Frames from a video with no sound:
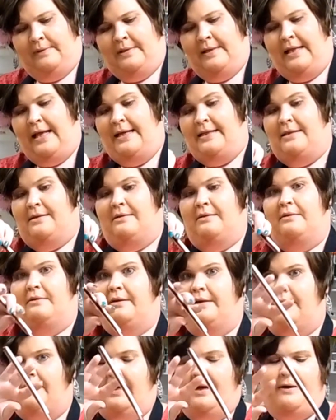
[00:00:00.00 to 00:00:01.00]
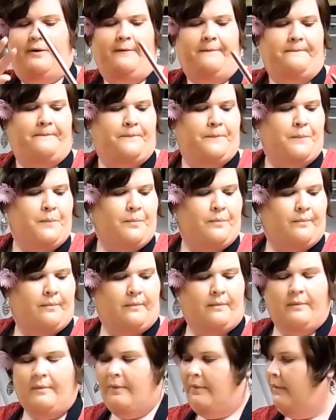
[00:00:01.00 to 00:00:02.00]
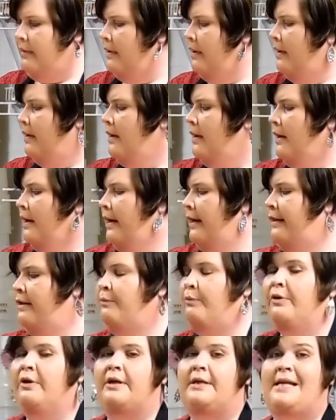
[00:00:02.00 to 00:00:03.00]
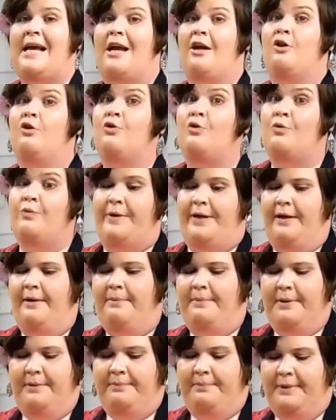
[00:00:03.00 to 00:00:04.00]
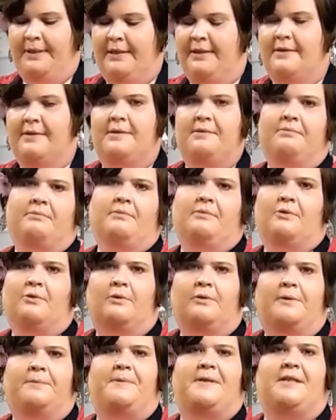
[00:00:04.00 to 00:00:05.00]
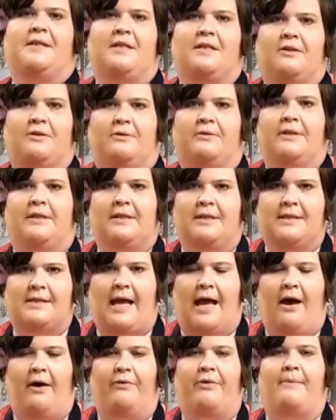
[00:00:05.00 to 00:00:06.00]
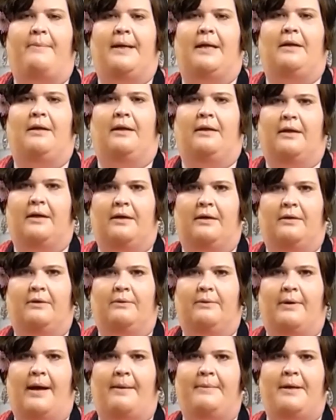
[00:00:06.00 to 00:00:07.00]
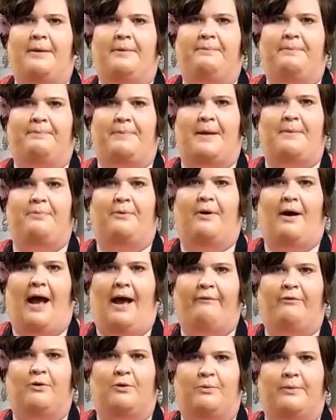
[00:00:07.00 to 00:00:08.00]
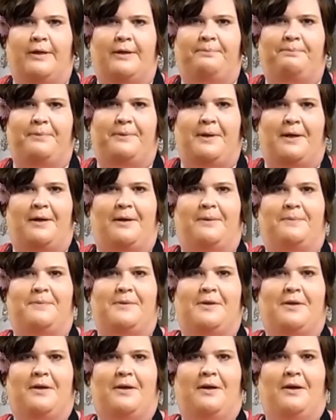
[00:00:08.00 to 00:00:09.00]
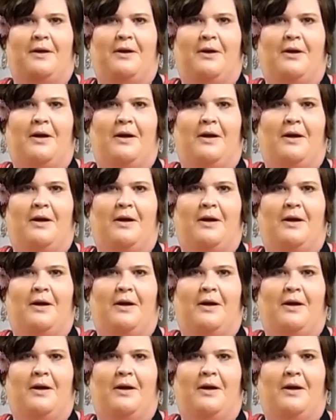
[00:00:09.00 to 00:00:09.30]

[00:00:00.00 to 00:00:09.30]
So that's good right there. And then we're going to take Cool Whip, because Cool Whip's essential in the South. I mean, hello, how many people have Cool Whip tubs?